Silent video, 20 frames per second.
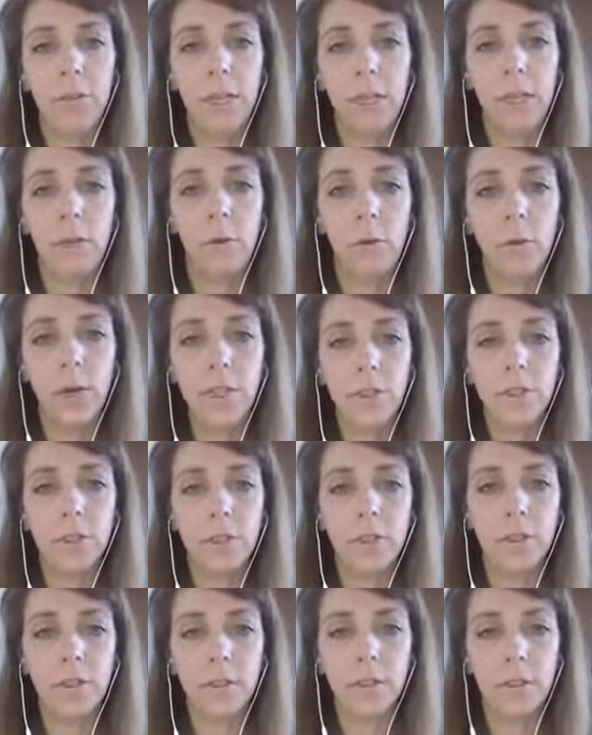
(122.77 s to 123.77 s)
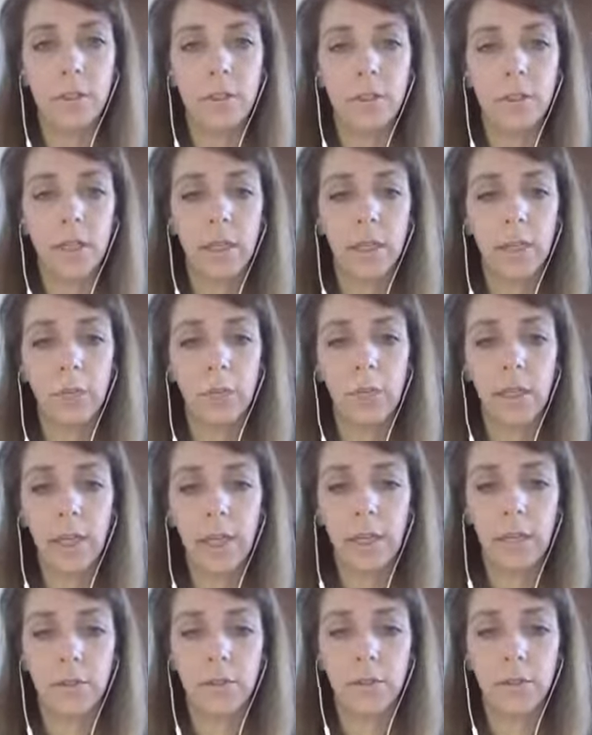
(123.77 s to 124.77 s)
questions that you want
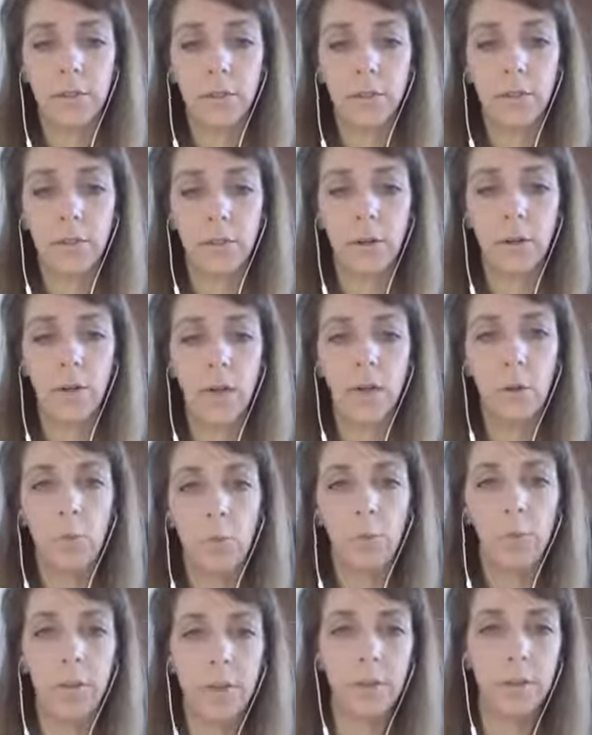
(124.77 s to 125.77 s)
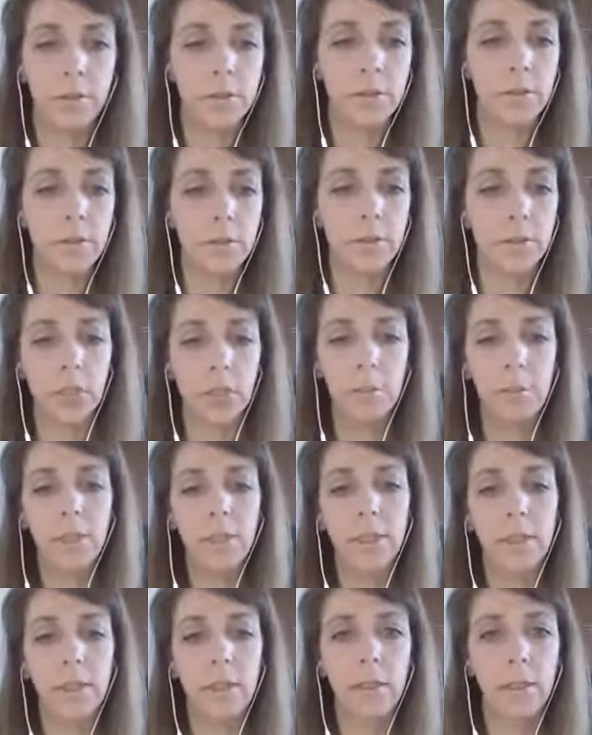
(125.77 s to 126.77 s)
answered or help with, jump
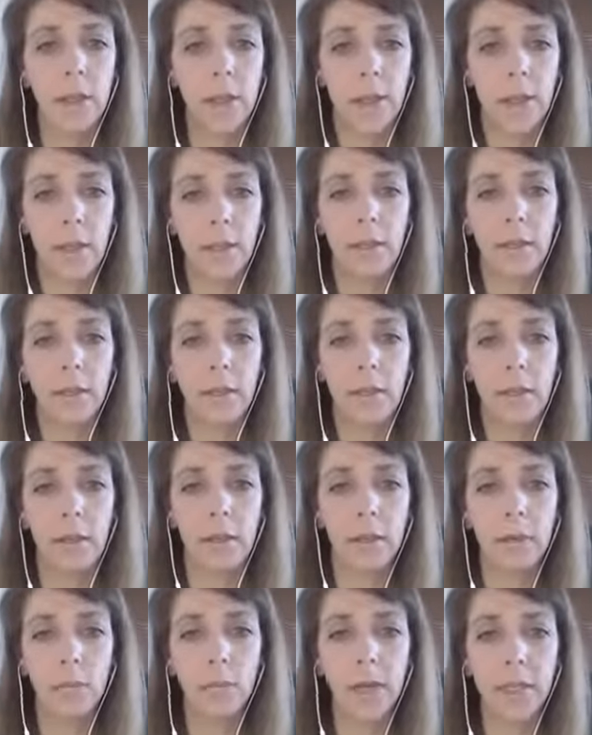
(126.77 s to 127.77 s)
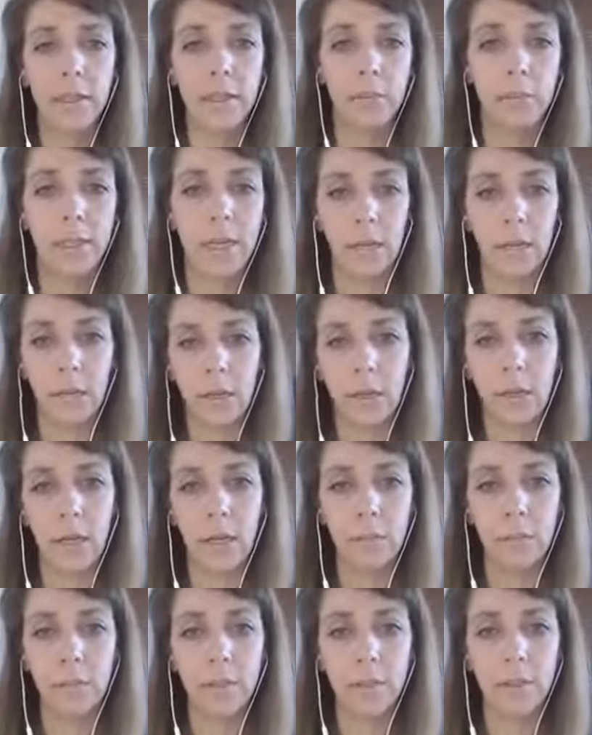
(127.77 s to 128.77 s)
in and write them down in the
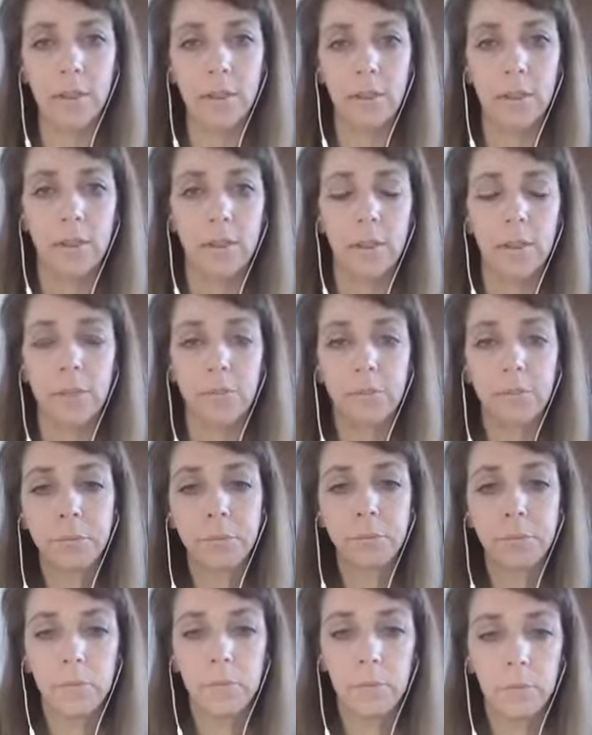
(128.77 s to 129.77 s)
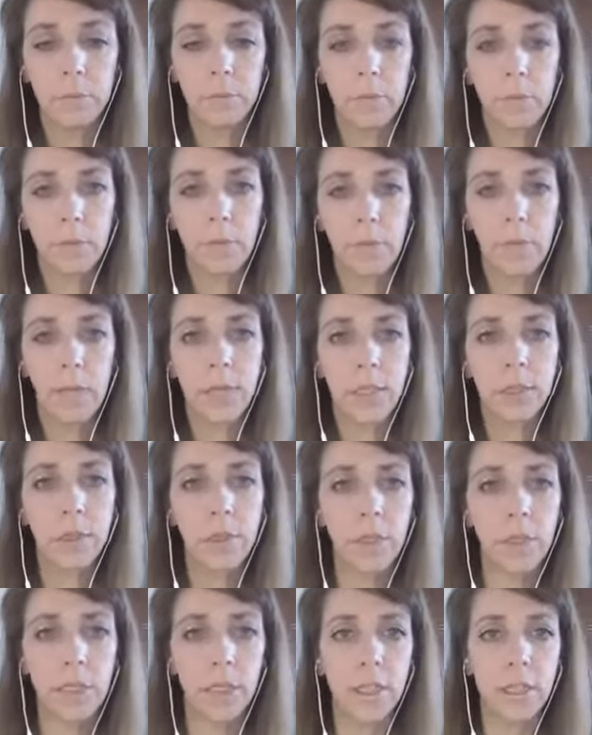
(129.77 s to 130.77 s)
comments as
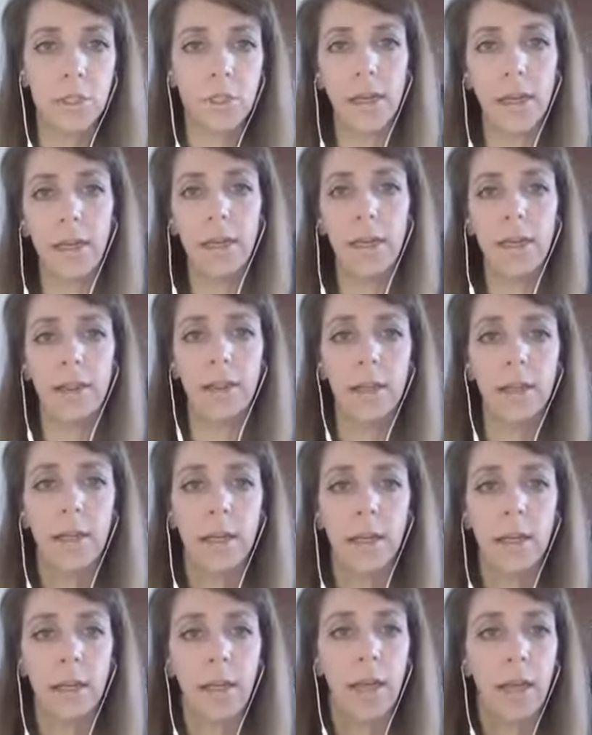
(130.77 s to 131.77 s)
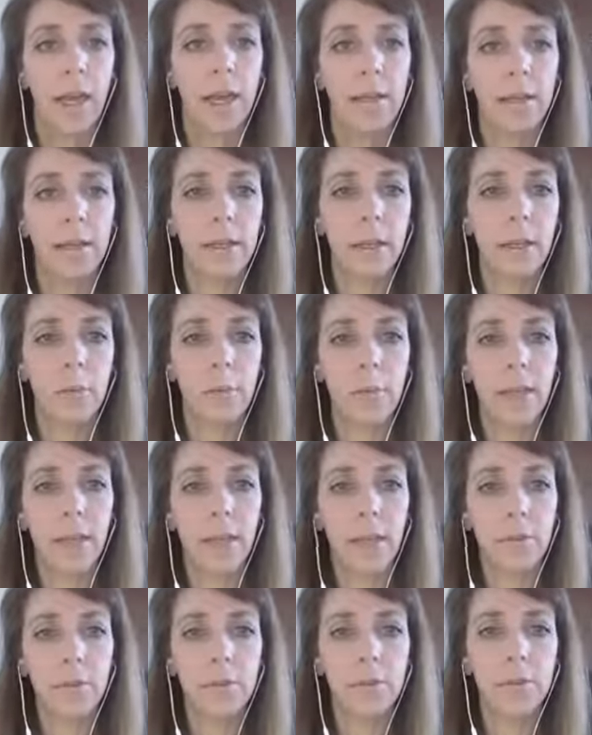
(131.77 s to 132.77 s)
quickly as you can. And then I'll be
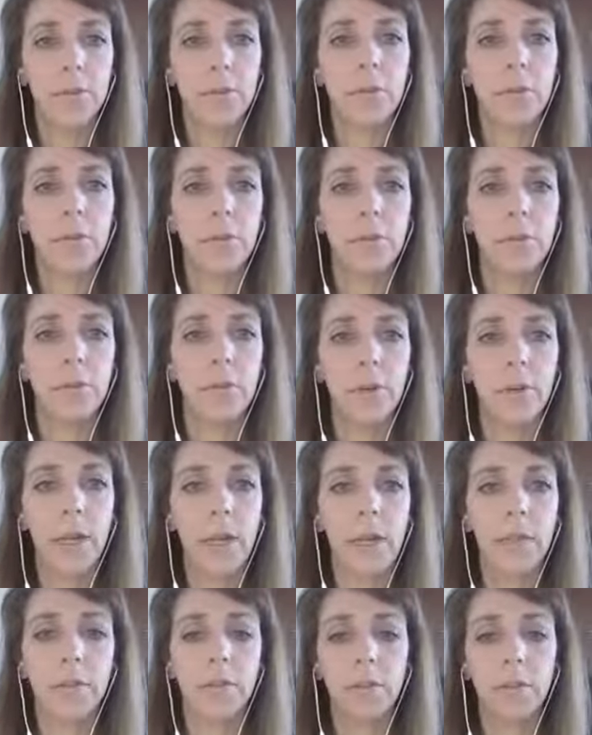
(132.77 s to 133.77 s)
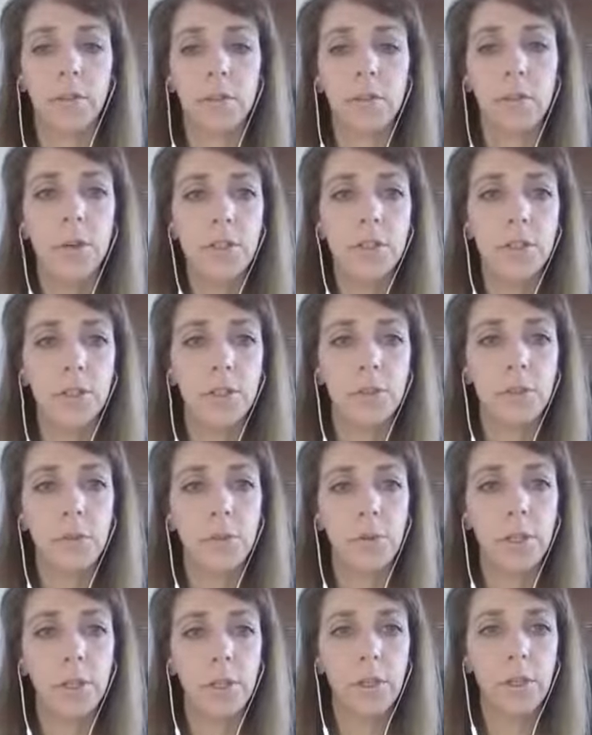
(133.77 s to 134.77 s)
able to answer those questions
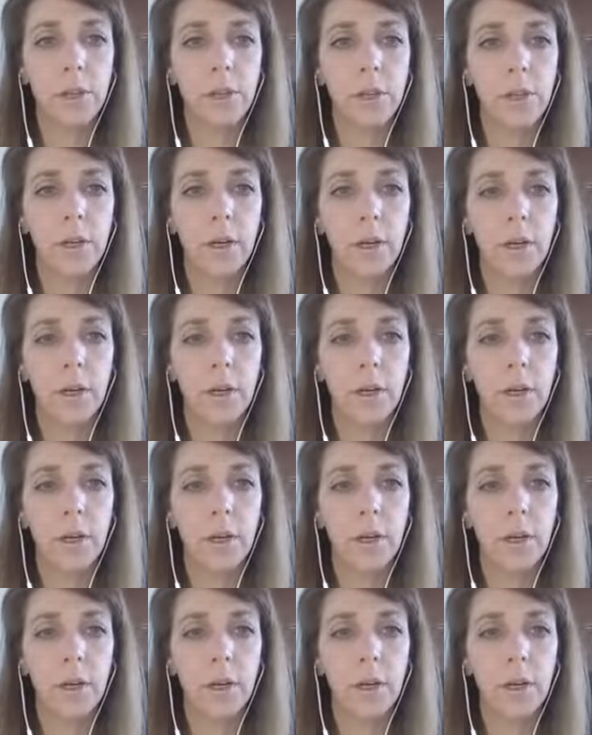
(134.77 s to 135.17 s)
for you.